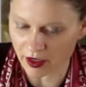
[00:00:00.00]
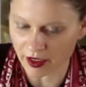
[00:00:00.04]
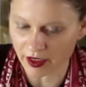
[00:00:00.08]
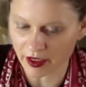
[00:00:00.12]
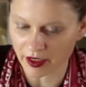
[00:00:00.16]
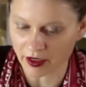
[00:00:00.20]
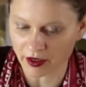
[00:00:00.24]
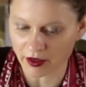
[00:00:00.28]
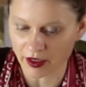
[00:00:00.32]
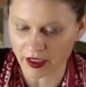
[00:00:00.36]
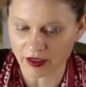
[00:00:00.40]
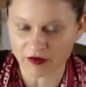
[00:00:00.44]

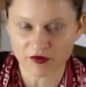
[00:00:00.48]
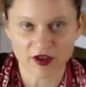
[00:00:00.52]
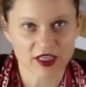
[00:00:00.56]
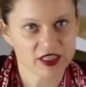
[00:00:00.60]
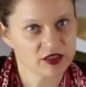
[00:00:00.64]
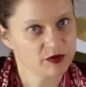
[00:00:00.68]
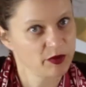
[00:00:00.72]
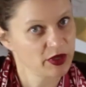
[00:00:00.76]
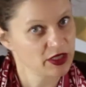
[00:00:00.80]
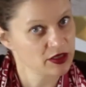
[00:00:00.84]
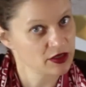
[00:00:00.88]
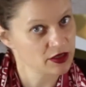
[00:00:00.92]

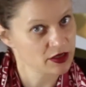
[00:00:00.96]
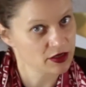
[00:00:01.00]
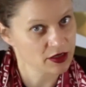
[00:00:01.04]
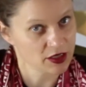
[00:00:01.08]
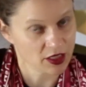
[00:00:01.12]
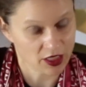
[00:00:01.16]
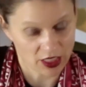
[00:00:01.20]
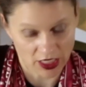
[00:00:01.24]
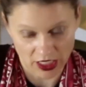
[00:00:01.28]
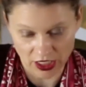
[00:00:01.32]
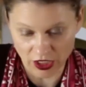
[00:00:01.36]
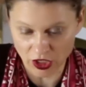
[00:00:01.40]
investments
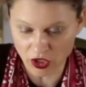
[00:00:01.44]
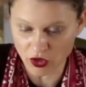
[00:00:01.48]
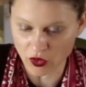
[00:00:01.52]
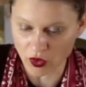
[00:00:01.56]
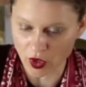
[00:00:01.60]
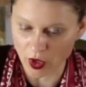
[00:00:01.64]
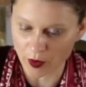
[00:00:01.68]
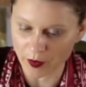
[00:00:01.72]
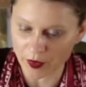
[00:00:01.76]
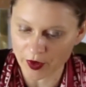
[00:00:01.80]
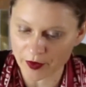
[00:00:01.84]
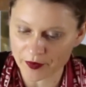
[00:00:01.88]
in
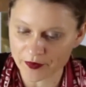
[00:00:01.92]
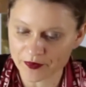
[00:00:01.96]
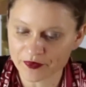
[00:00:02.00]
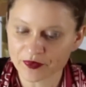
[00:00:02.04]
Europe.